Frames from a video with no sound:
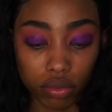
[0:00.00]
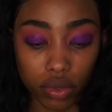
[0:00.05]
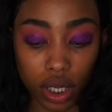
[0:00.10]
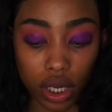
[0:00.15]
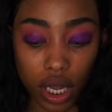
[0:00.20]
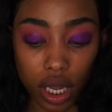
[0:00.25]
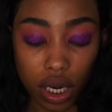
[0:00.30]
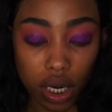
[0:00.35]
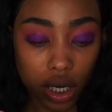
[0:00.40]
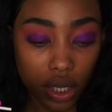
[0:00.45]

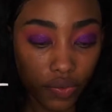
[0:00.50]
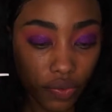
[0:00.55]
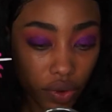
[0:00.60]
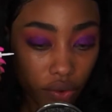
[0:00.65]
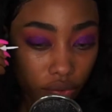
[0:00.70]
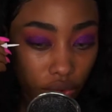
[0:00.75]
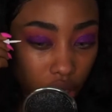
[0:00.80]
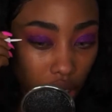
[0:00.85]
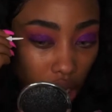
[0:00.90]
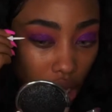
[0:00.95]
and I didn't
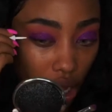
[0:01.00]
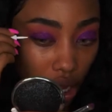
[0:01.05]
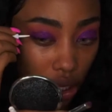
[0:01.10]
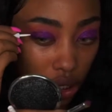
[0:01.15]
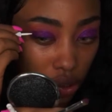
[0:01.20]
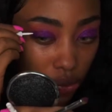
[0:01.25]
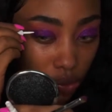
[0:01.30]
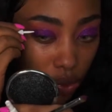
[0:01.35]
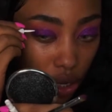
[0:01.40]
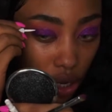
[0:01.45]
even
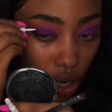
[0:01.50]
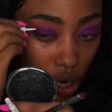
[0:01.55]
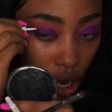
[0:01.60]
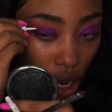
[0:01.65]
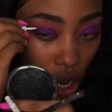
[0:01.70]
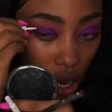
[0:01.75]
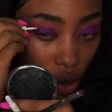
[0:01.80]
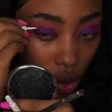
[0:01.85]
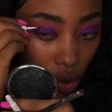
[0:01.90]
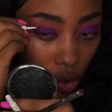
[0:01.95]
realize, but
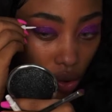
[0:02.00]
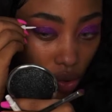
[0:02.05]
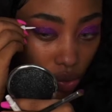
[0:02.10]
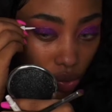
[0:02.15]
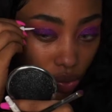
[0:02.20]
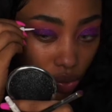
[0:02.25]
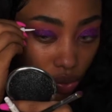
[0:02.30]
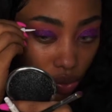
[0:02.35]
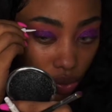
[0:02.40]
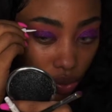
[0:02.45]
I hope
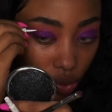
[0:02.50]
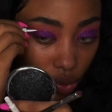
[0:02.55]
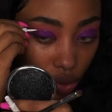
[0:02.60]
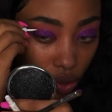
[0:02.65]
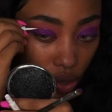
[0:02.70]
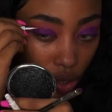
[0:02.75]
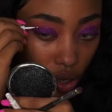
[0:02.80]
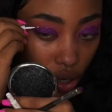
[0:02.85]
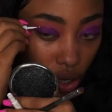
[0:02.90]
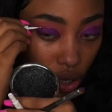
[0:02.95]

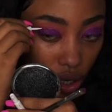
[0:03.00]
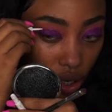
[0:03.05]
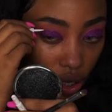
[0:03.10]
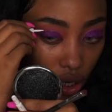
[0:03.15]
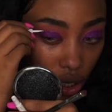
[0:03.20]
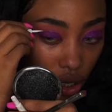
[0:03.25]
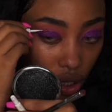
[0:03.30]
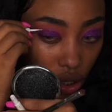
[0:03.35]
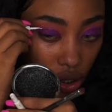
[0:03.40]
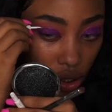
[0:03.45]

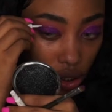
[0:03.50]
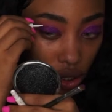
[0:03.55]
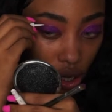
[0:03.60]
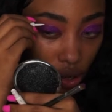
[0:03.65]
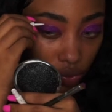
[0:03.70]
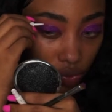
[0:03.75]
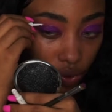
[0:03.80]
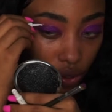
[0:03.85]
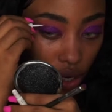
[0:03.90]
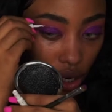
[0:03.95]
it didn't
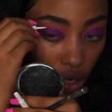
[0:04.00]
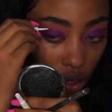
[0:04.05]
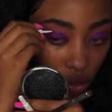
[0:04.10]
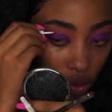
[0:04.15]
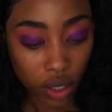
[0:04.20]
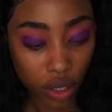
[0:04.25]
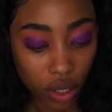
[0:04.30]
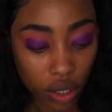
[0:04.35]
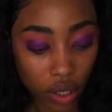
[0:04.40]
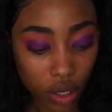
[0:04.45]
stop for that one.